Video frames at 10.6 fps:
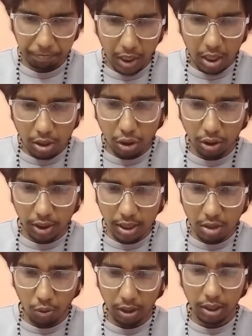So this
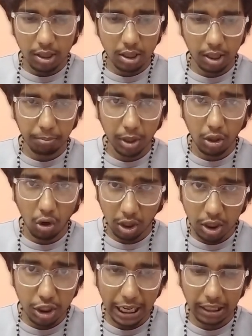one is something called a
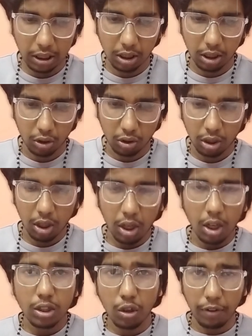chat trigger node.
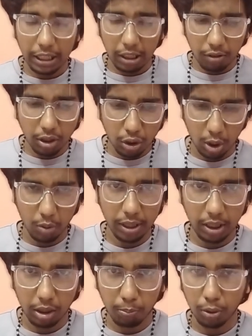So whenever you give an
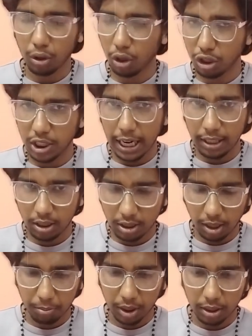input or chat
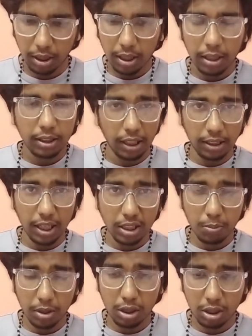something, then that
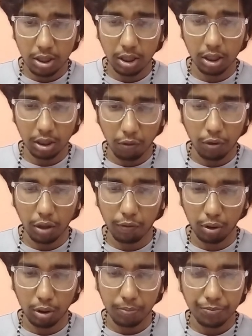must trigger the
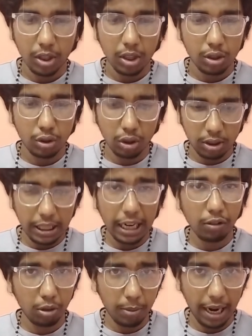workflow. So that will
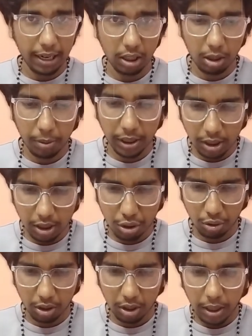be handled by this node.
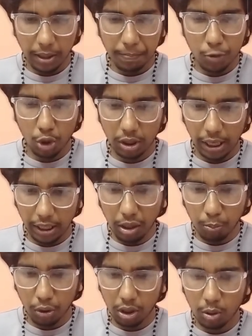So the
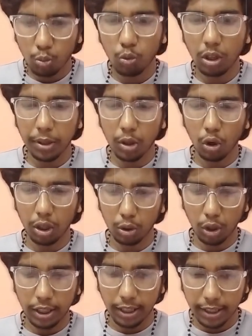input will be going to an
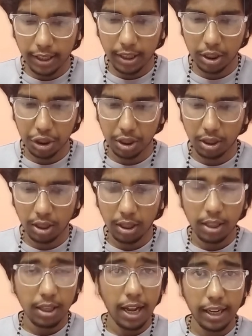AI agent,
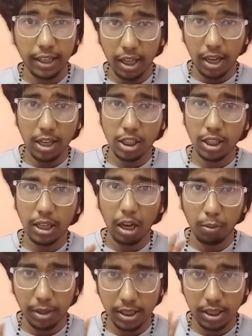and AI agent have
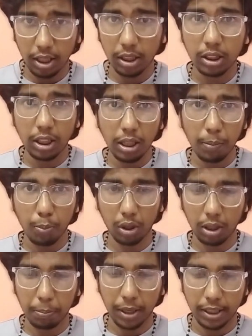basically three important
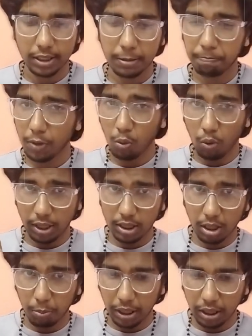parts. One is the
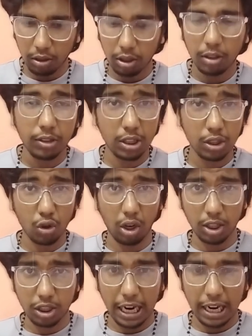brain, which is called a
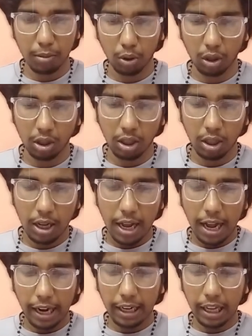chat model,
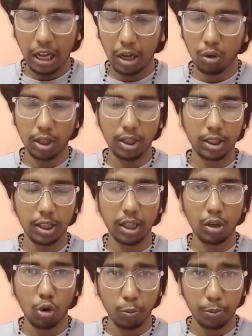and I have connected an
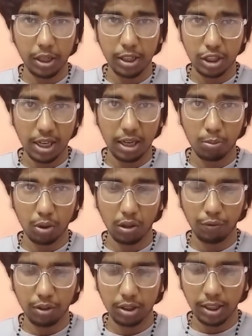OpenAI chat model for
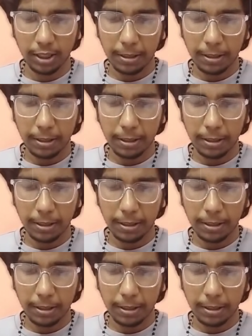that.